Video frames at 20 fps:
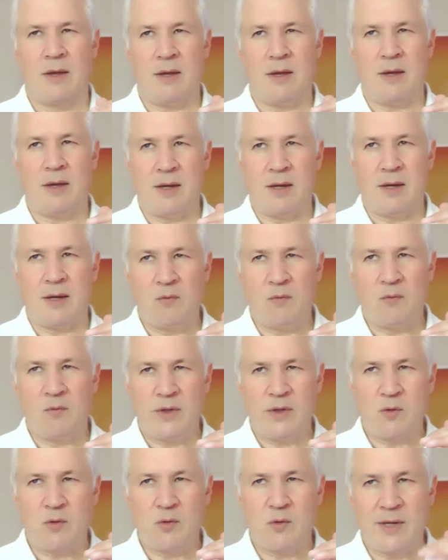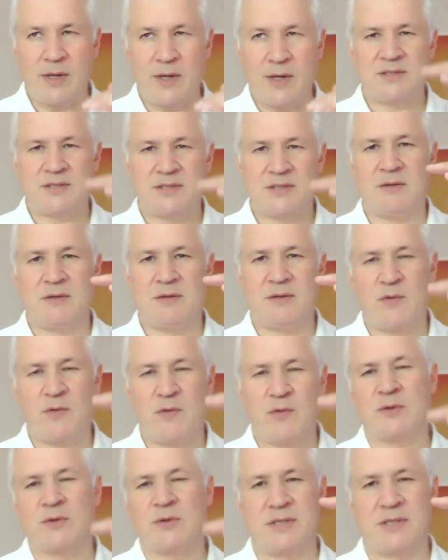And we raise the
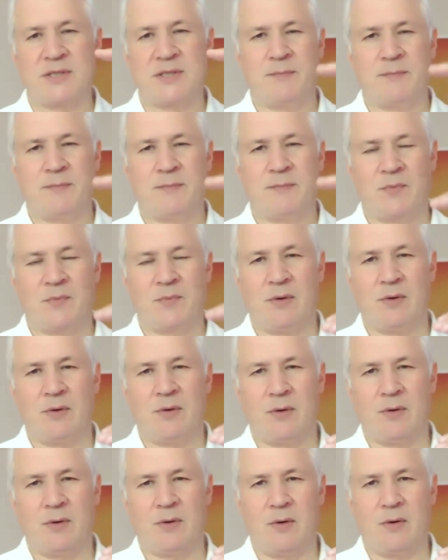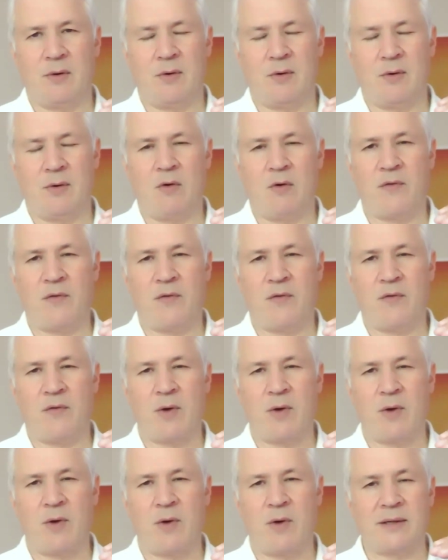frequency of our
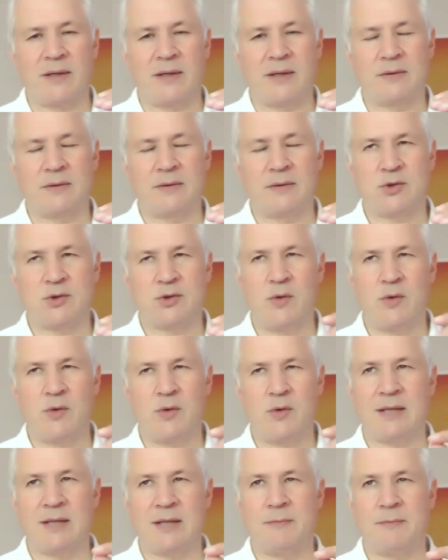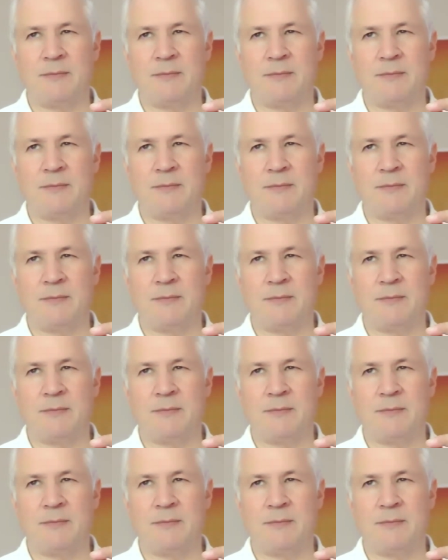mind so that